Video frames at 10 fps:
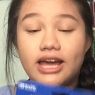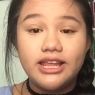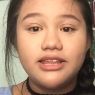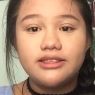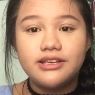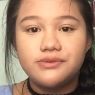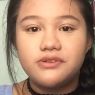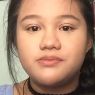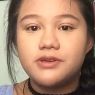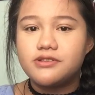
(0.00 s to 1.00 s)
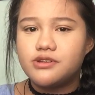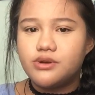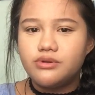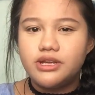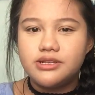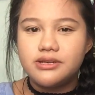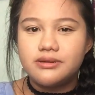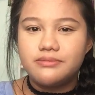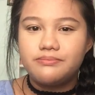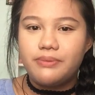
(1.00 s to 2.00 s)
I like these ones because you don't need to
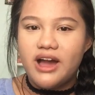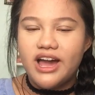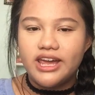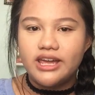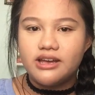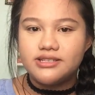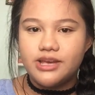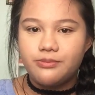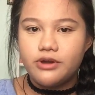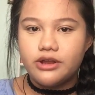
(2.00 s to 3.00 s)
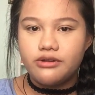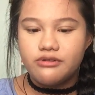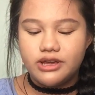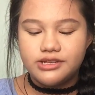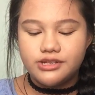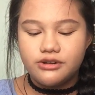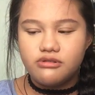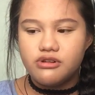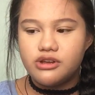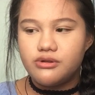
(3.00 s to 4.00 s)
buy a separate
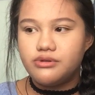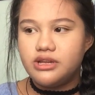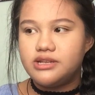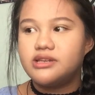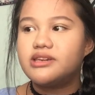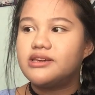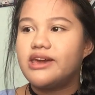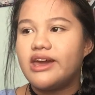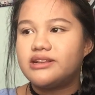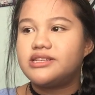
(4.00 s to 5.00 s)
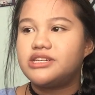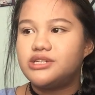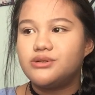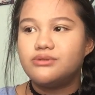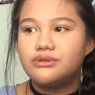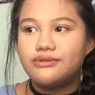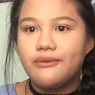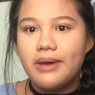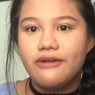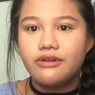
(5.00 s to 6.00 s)
eraser, or you don't need to get tissues
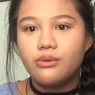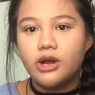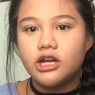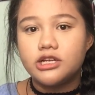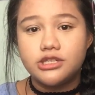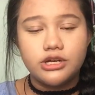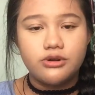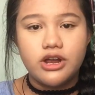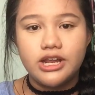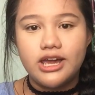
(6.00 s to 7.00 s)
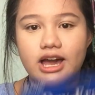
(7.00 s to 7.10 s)
from everywhere because it already